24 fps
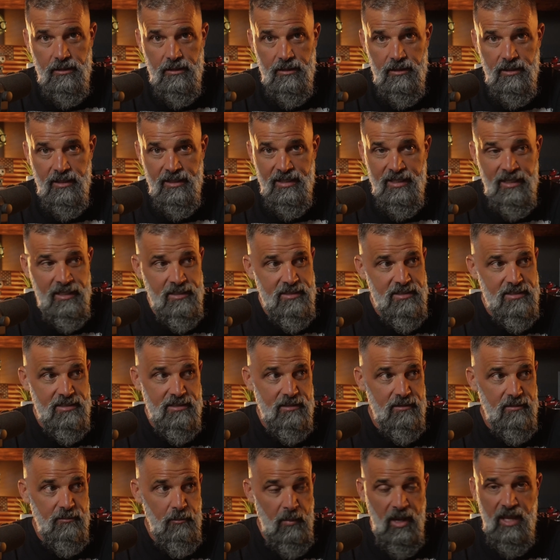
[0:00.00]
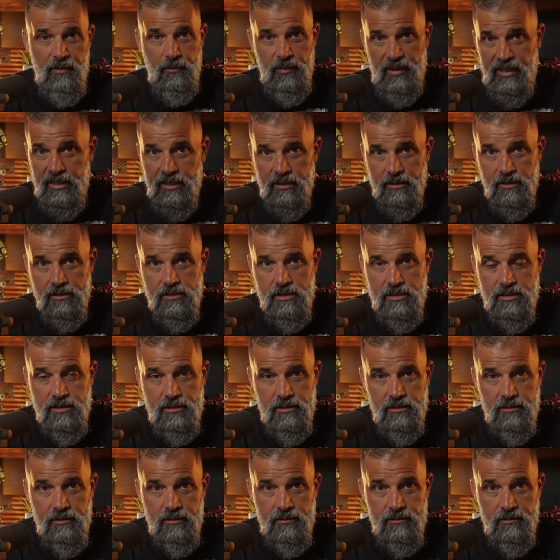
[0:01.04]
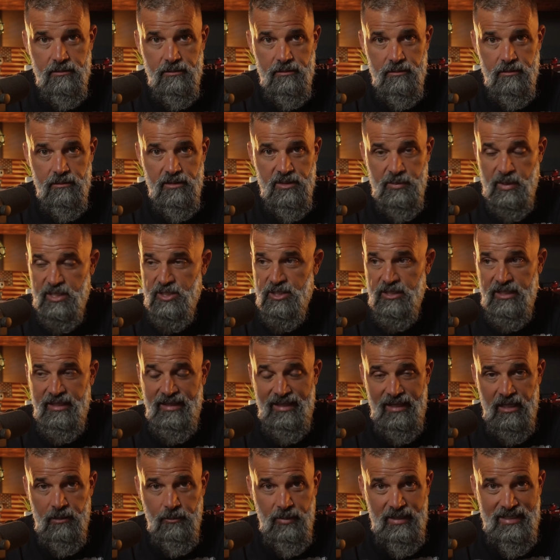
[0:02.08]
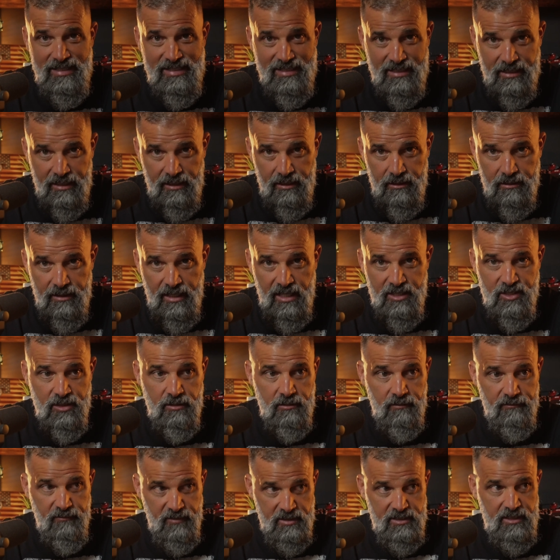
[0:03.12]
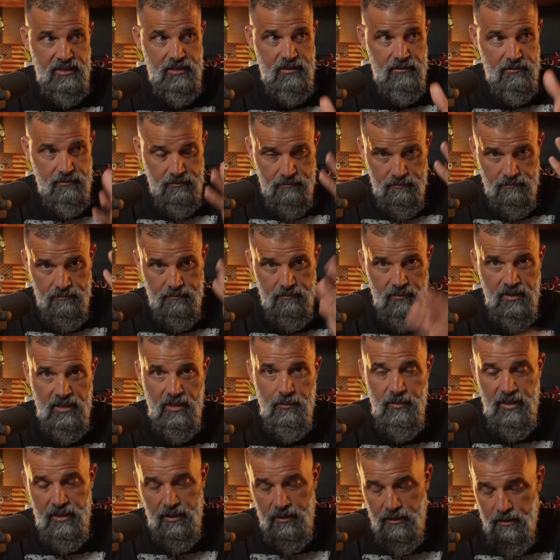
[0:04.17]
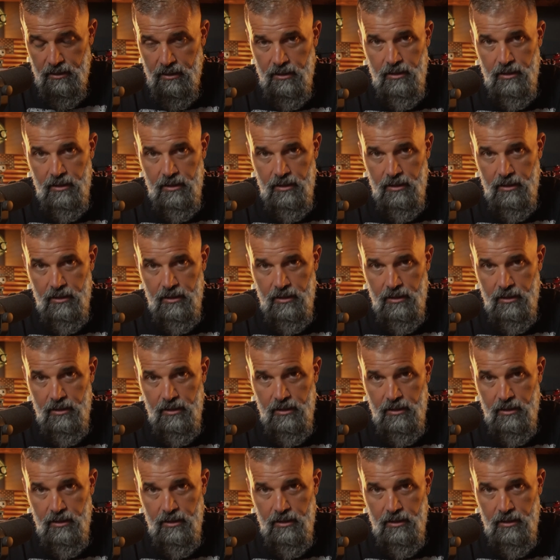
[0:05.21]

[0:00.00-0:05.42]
against my peers, especially in the NPC, National Physique Committee,